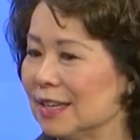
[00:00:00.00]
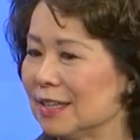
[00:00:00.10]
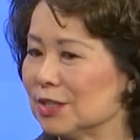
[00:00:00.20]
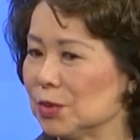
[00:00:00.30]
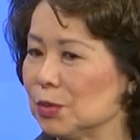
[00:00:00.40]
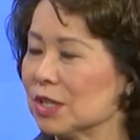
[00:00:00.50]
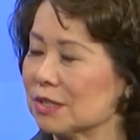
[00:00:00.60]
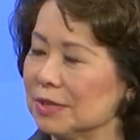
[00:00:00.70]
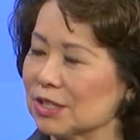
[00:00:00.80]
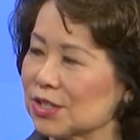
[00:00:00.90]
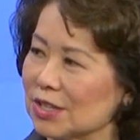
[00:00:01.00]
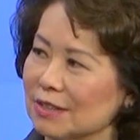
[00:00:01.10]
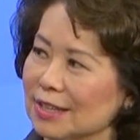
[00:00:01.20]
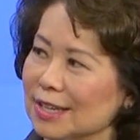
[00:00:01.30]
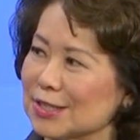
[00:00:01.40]
And we want to make sure
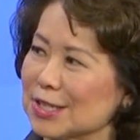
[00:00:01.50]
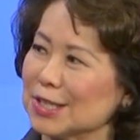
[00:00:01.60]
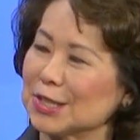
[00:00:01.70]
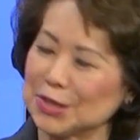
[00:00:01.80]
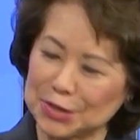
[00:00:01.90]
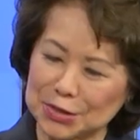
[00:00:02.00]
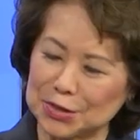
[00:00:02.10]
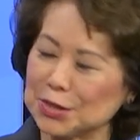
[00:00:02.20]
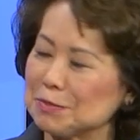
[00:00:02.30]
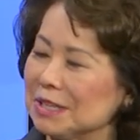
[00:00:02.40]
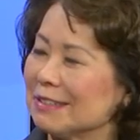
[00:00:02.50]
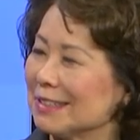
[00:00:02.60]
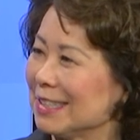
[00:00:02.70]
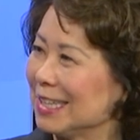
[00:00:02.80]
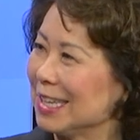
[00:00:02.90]
that uh, they're being
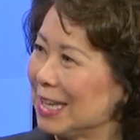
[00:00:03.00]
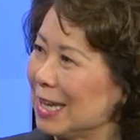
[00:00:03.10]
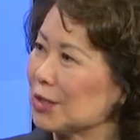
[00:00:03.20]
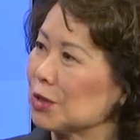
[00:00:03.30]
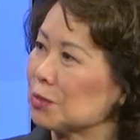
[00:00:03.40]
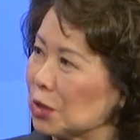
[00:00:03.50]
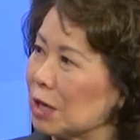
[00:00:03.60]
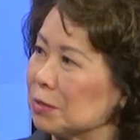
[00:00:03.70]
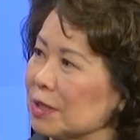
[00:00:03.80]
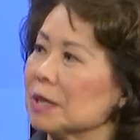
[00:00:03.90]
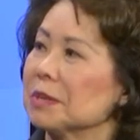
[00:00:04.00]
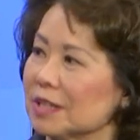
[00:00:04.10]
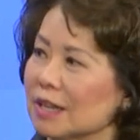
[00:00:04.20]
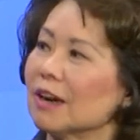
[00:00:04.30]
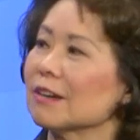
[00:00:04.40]
handled properly. But
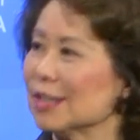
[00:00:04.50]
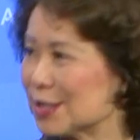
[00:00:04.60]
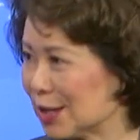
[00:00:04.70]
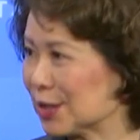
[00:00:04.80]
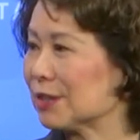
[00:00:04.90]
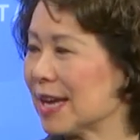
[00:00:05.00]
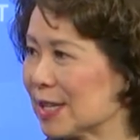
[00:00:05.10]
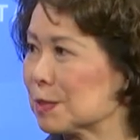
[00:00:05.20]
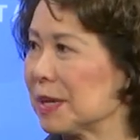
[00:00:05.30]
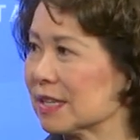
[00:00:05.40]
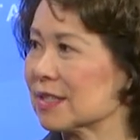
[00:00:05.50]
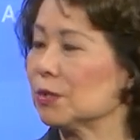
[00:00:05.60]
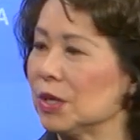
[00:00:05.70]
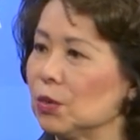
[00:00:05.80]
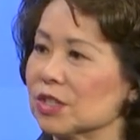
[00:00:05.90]
there are these other aspects
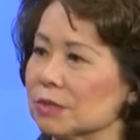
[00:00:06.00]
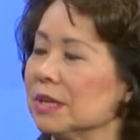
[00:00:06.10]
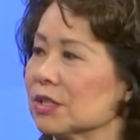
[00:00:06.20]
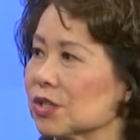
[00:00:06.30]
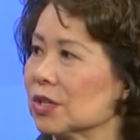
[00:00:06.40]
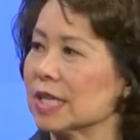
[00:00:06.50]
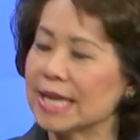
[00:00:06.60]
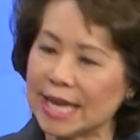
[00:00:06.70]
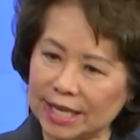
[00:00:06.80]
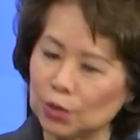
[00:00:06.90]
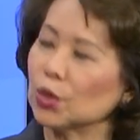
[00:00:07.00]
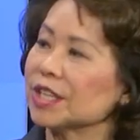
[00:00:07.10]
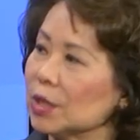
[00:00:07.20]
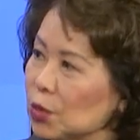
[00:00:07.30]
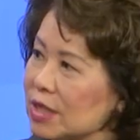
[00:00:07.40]
that we want to make sure. And in
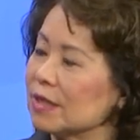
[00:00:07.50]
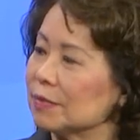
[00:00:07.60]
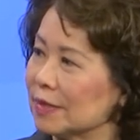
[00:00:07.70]
working with the